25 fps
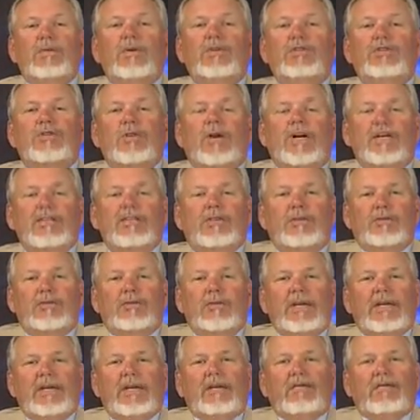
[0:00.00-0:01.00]
We're trying to
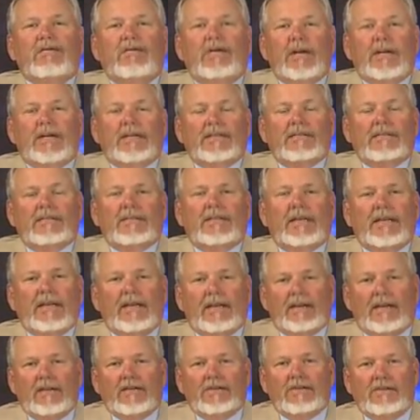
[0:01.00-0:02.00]
reinvest
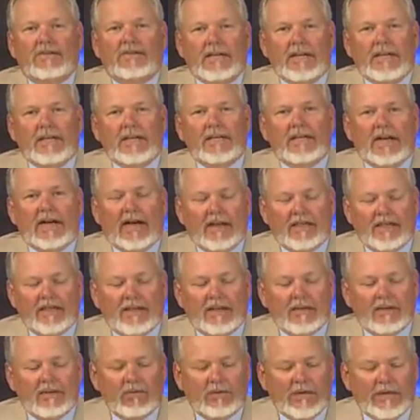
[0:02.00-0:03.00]
in our state, I
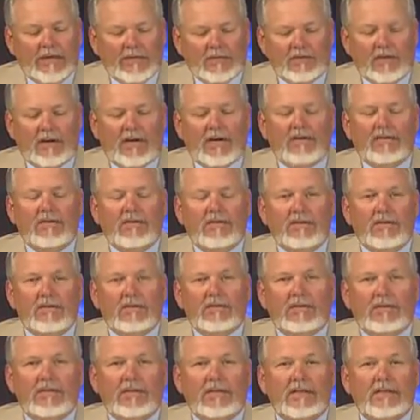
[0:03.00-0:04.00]
think, when they try and do
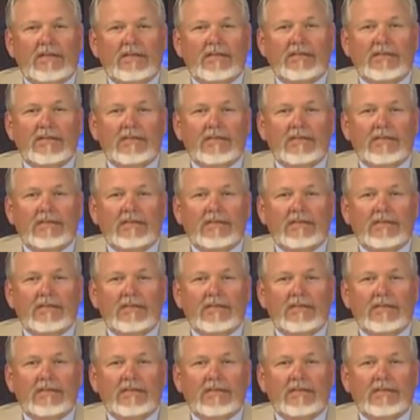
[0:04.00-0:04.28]
these things.